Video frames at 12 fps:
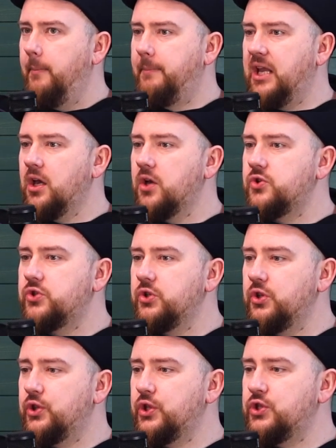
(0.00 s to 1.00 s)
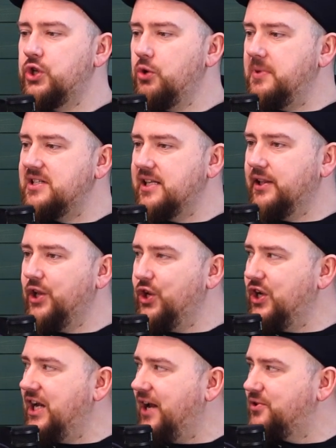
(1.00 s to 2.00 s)
Because they're too busy
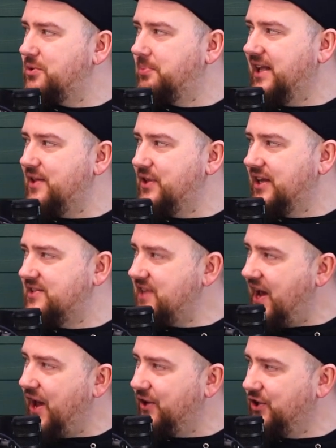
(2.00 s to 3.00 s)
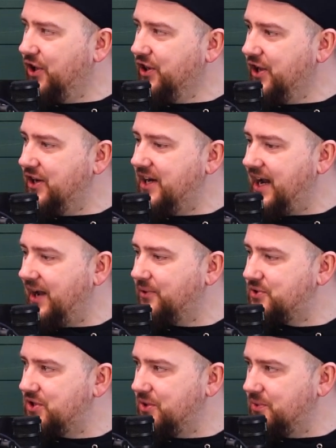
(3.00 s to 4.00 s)
learning how to play the guitar, not learning how
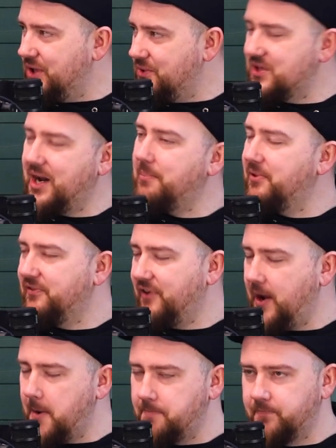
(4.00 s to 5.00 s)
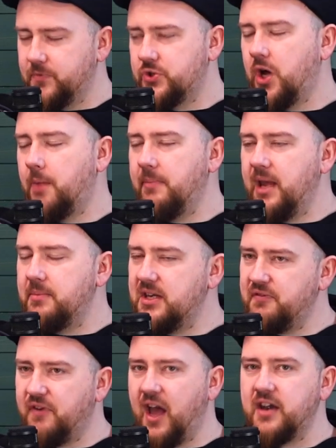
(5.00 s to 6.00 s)
to use an amplifier. So maybe
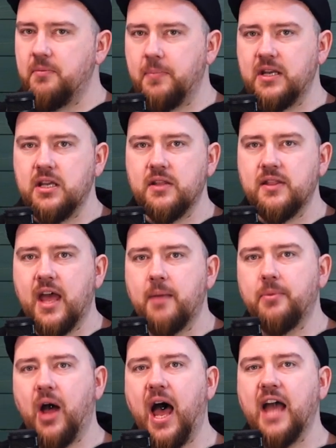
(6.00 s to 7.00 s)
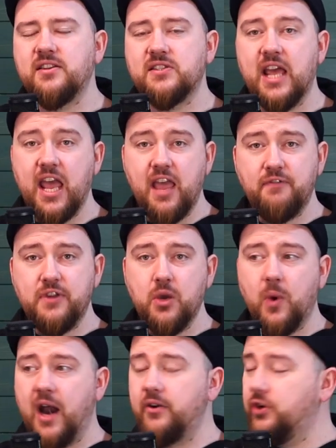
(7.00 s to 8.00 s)
divide opinion there, but I'd say if
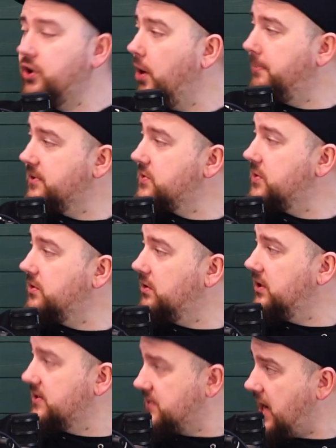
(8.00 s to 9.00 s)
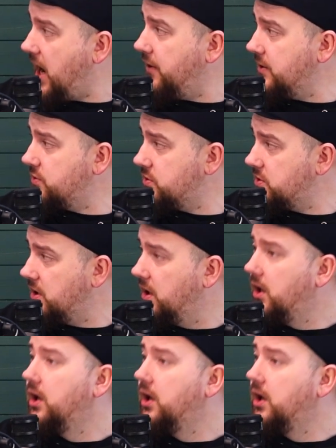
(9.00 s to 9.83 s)
you are a competent guitarist